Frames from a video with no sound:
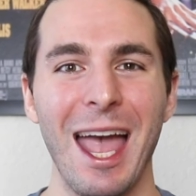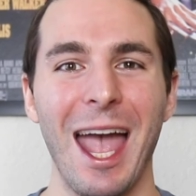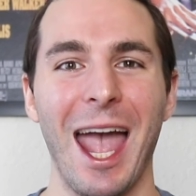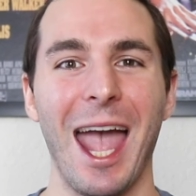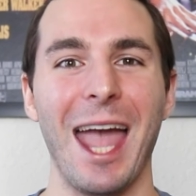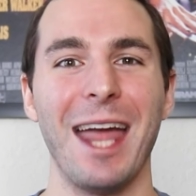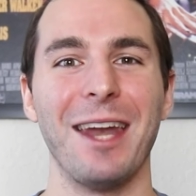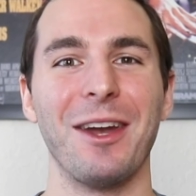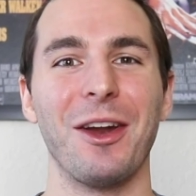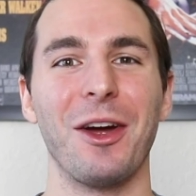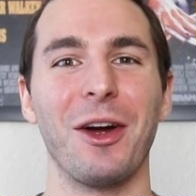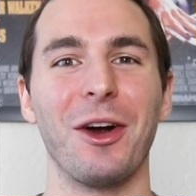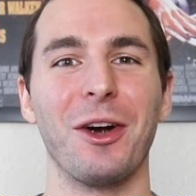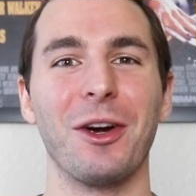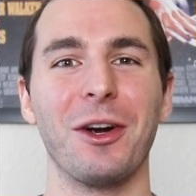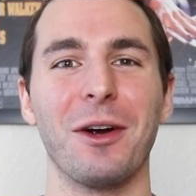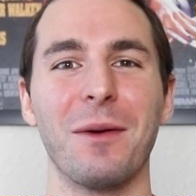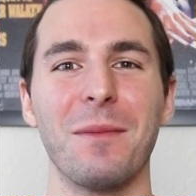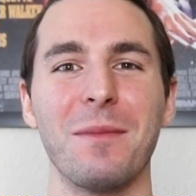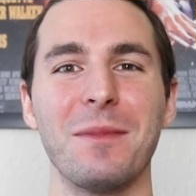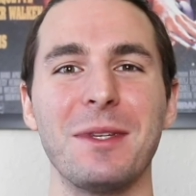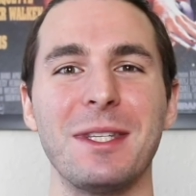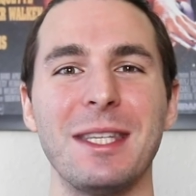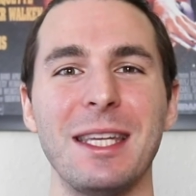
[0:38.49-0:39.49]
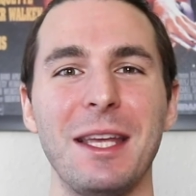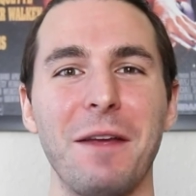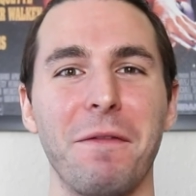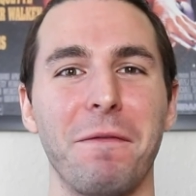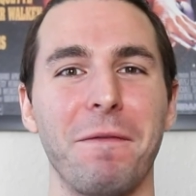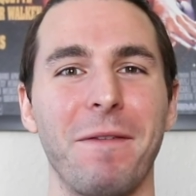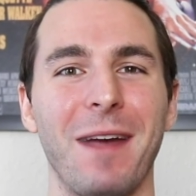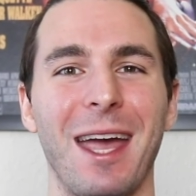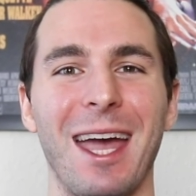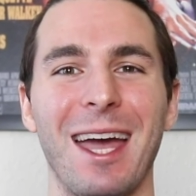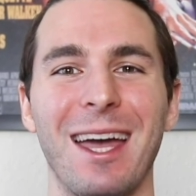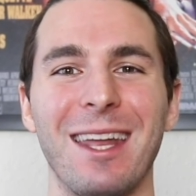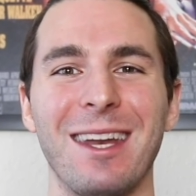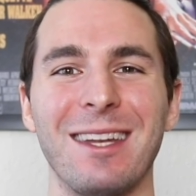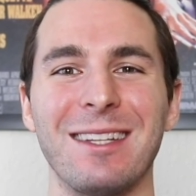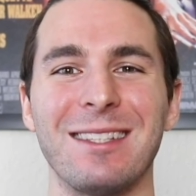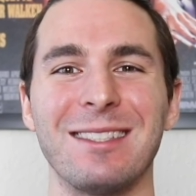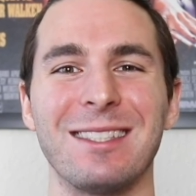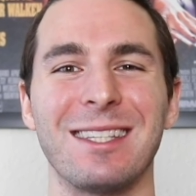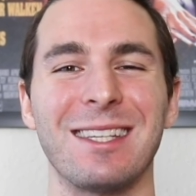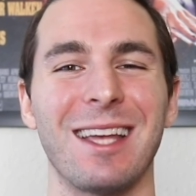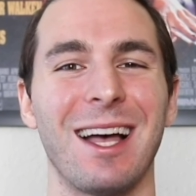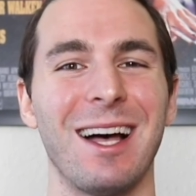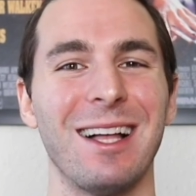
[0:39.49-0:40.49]
and Ermsy
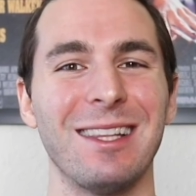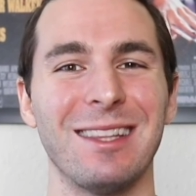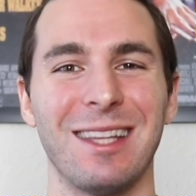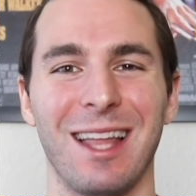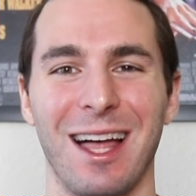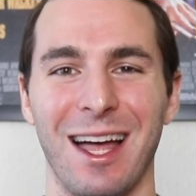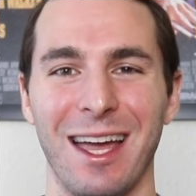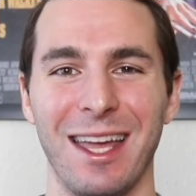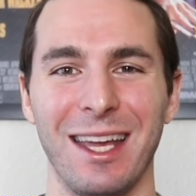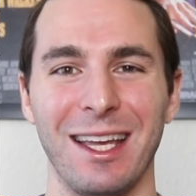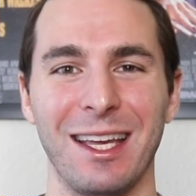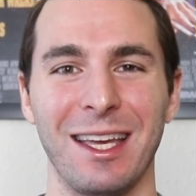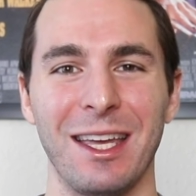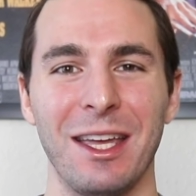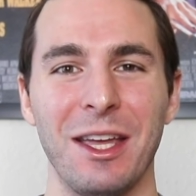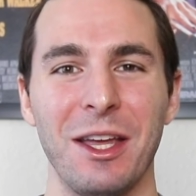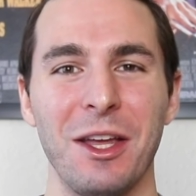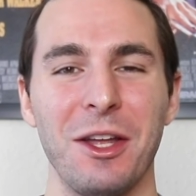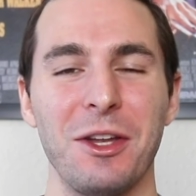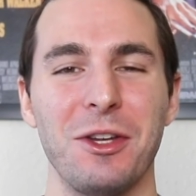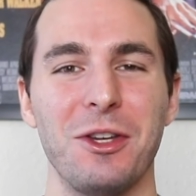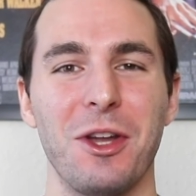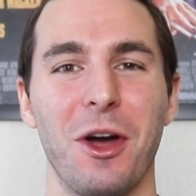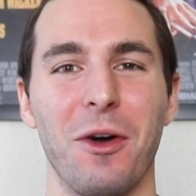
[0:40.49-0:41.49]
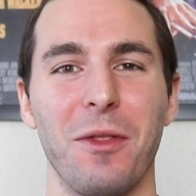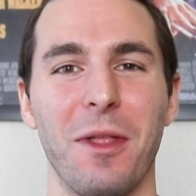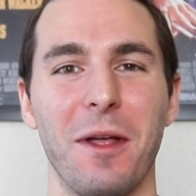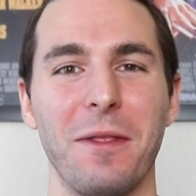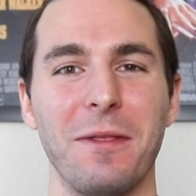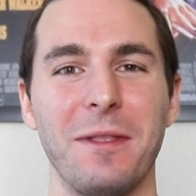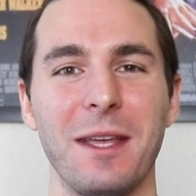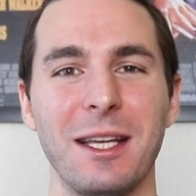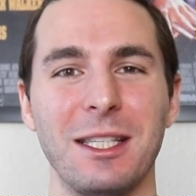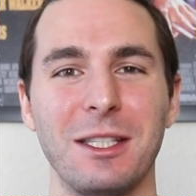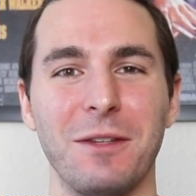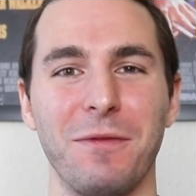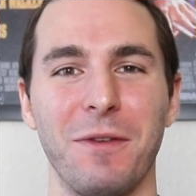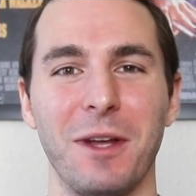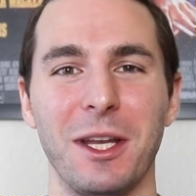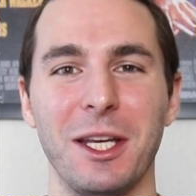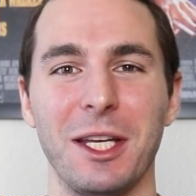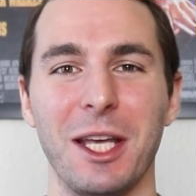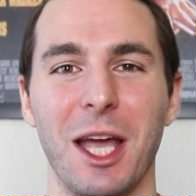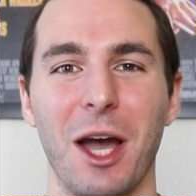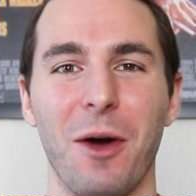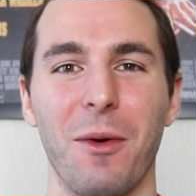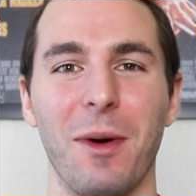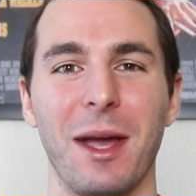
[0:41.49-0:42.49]
fans alike know that this
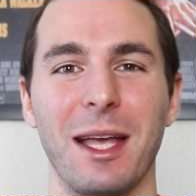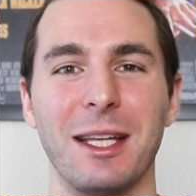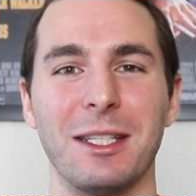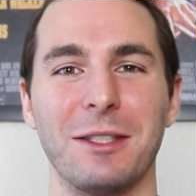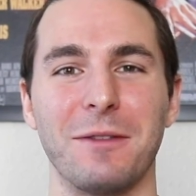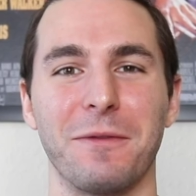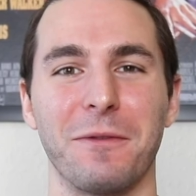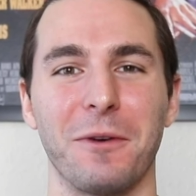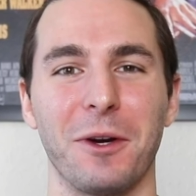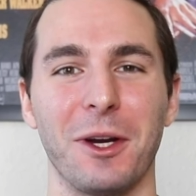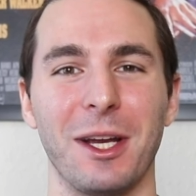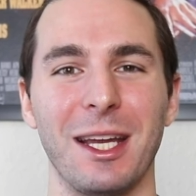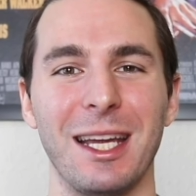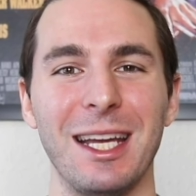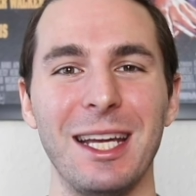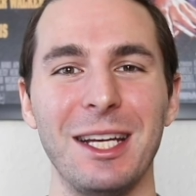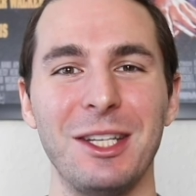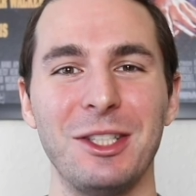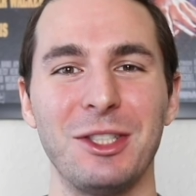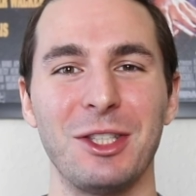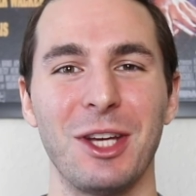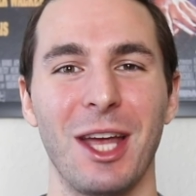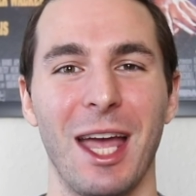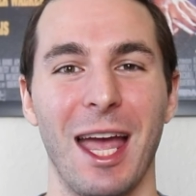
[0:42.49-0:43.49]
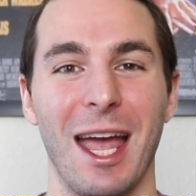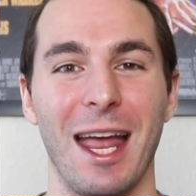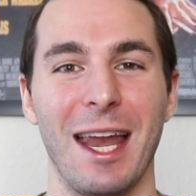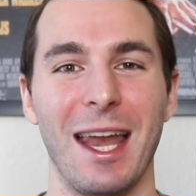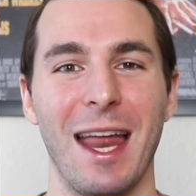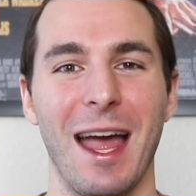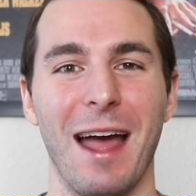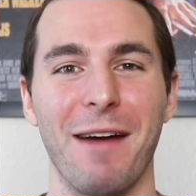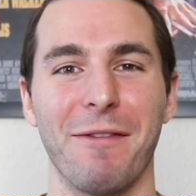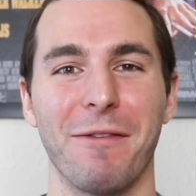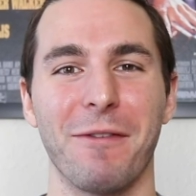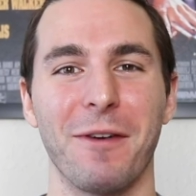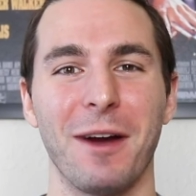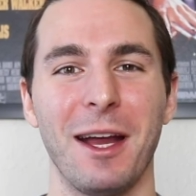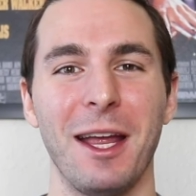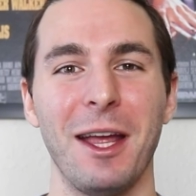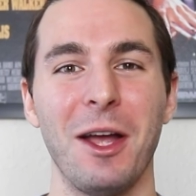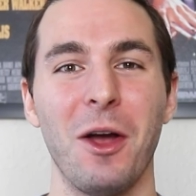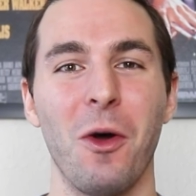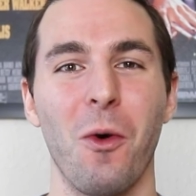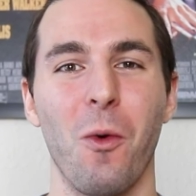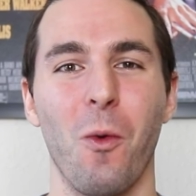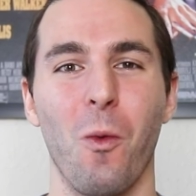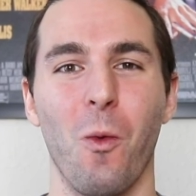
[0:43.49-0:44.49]
video is for each and every
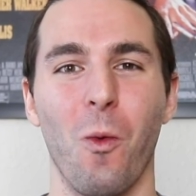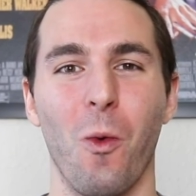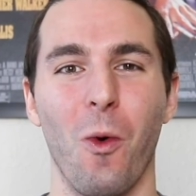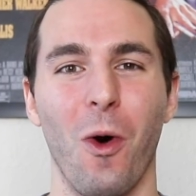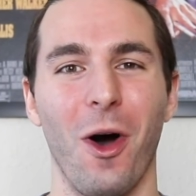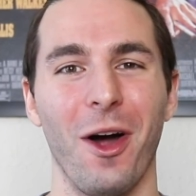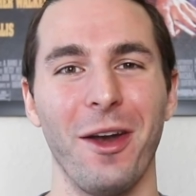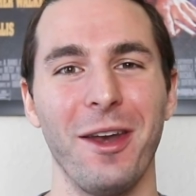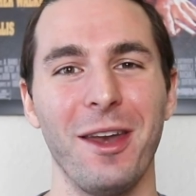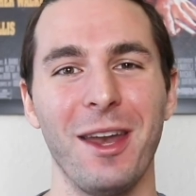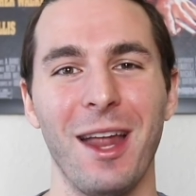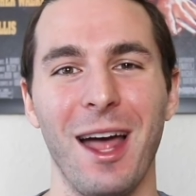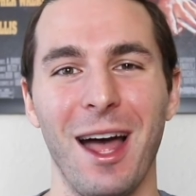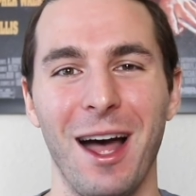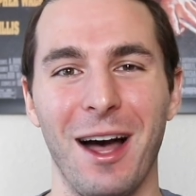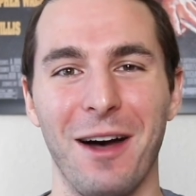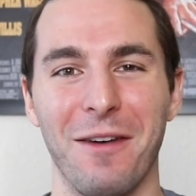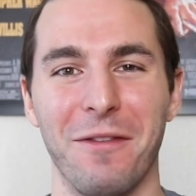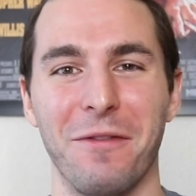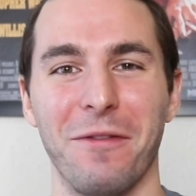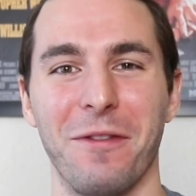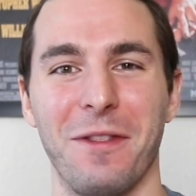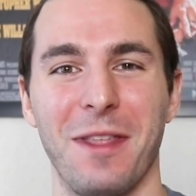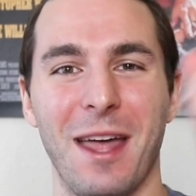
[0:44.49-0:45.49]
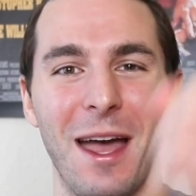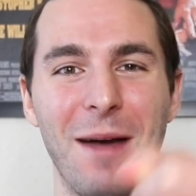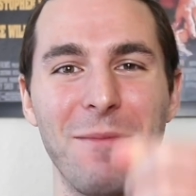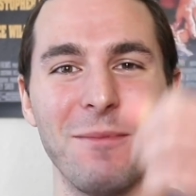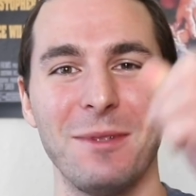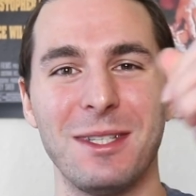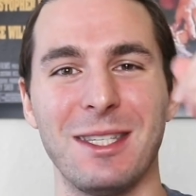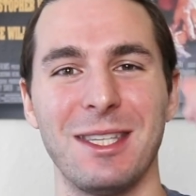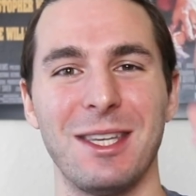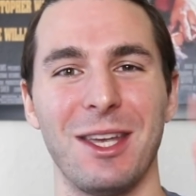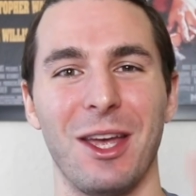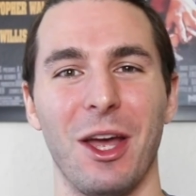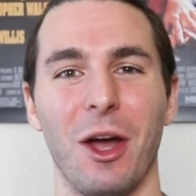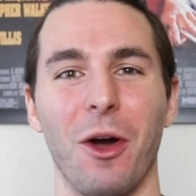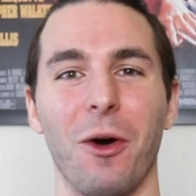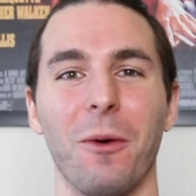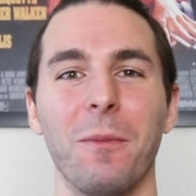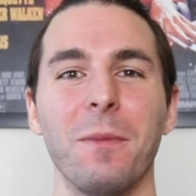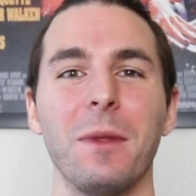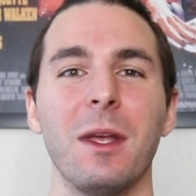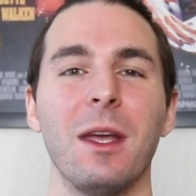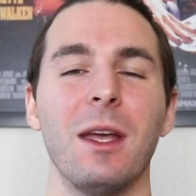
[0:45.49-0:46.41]
one of them too.